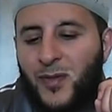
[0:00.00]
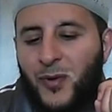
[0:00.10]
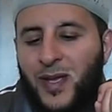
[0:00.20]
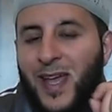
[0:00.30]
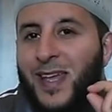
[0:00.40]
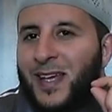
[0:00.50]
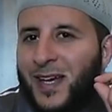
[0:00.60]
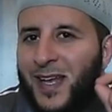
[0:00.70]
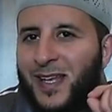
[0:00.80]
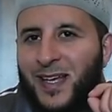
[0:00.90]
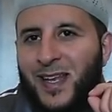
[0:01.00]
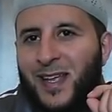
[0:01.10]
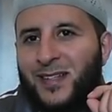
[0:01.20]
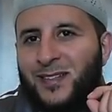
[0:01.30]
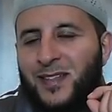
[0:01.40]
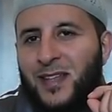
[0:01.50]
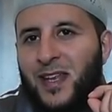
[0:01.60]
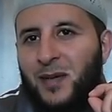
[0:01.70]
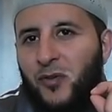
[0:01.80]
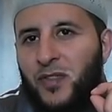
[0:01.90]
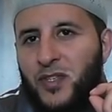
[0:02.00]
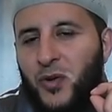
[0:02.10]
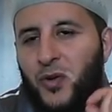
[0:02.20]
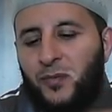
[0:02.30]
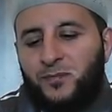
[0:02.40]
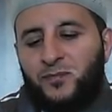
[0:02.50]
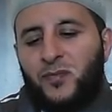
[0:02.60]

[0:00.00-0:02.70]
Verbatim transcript: Okay, qalqala, the name of this hukum.